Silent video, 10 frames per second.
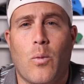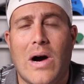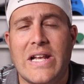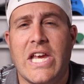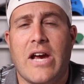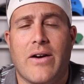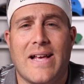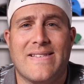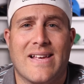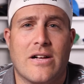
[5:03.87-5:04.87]
1 year
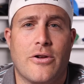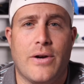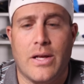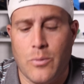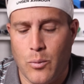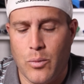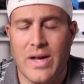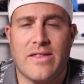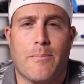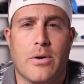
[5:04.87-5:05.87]
is included
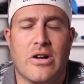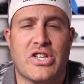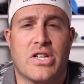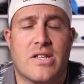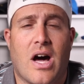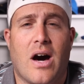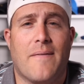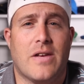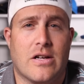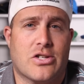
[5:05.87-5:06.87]
with the purchase
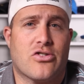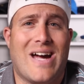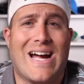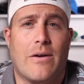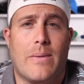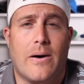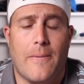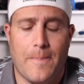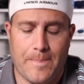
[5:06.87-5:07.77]
of your Trackimo.